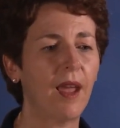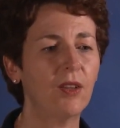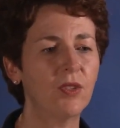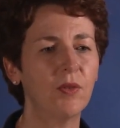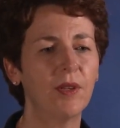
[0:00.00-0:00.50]

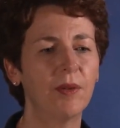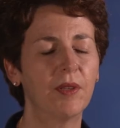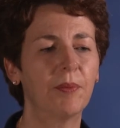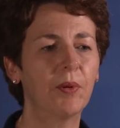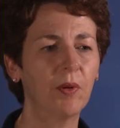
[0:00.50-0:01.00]
And so
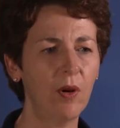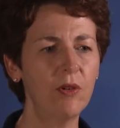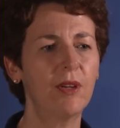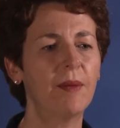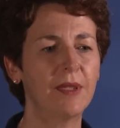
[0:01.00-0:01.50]
the
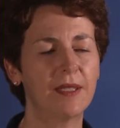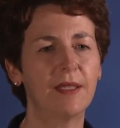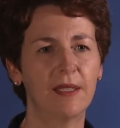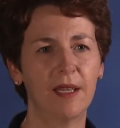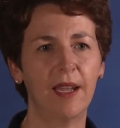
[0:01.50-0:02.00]
program is
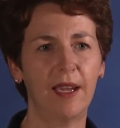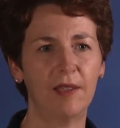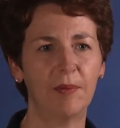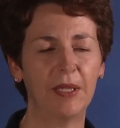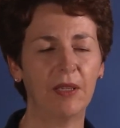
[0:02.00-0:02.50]

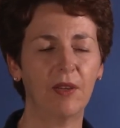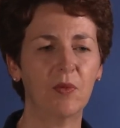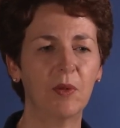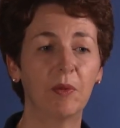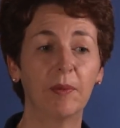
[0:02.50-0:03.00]
designed
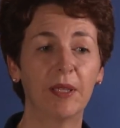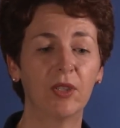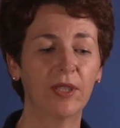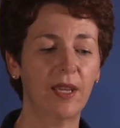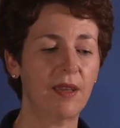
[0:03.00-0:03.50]
because we will be
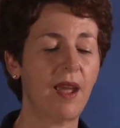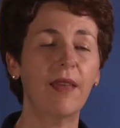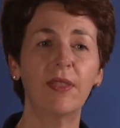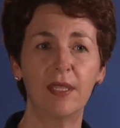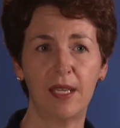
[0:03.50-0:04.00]
looking
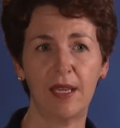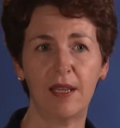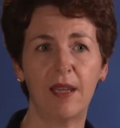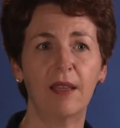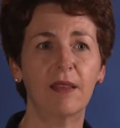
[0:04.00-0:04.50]
at the
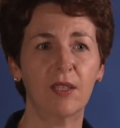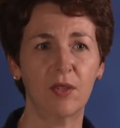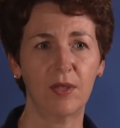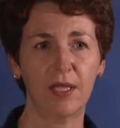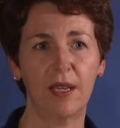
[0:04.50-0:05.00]
data
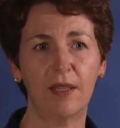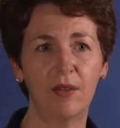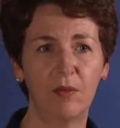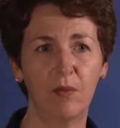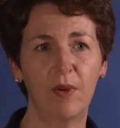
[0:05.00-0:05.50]

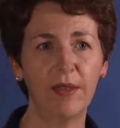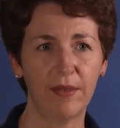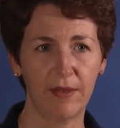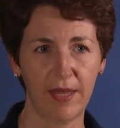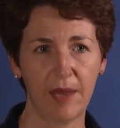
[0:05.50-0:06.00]
associated
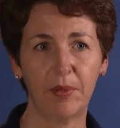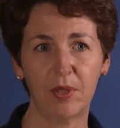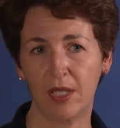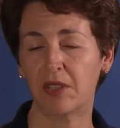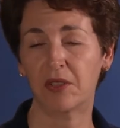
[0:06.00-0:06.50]
with that
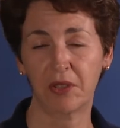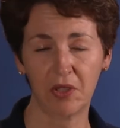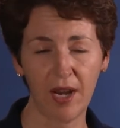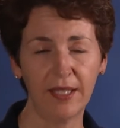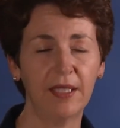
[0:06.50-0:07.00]
particular
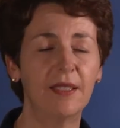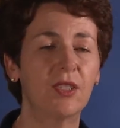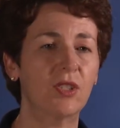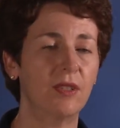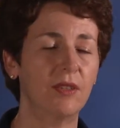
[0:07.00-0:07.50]
chronic
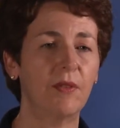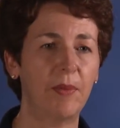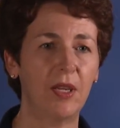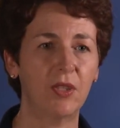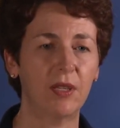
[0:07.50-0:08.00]
condition if a
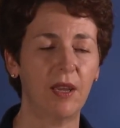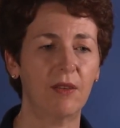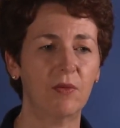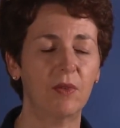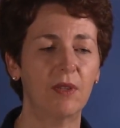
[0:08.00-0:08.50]
patient
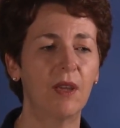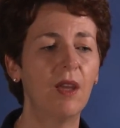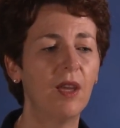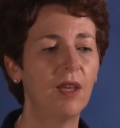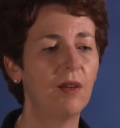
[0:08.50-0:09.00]
has one.
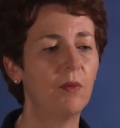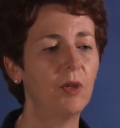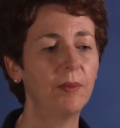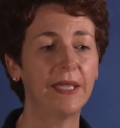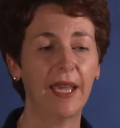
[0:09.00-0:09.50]

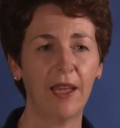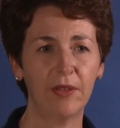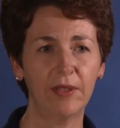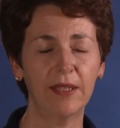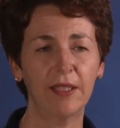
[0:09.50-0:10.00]
We'll be
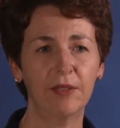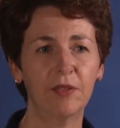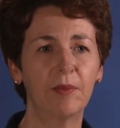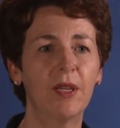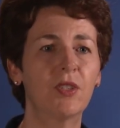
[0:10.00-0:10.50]
gathering the
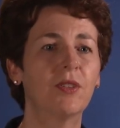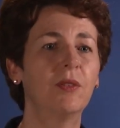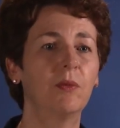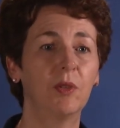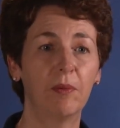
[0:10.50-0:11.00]

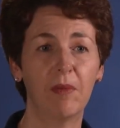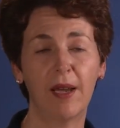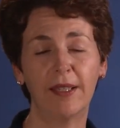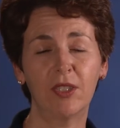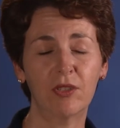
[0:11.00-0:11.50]
information, we'll
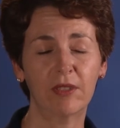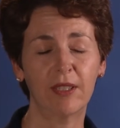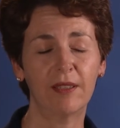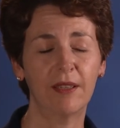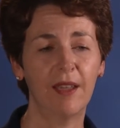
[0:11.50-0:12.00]
monitor
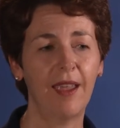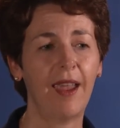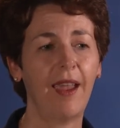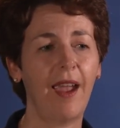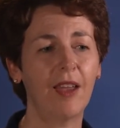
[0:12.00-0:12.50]
it,
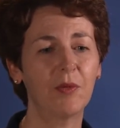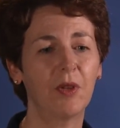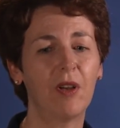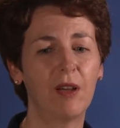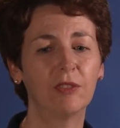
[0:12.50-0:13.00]
and
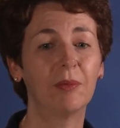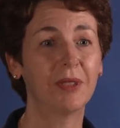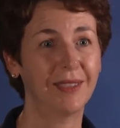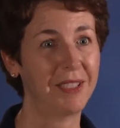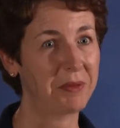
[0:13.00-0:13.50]
we'll
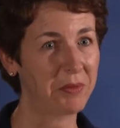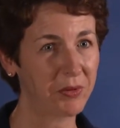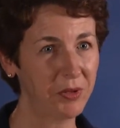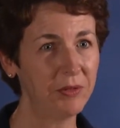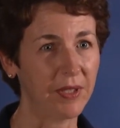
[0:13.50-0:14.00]
ultimately
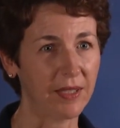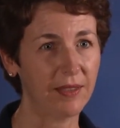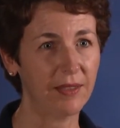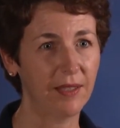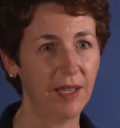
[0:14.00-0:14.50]
improve it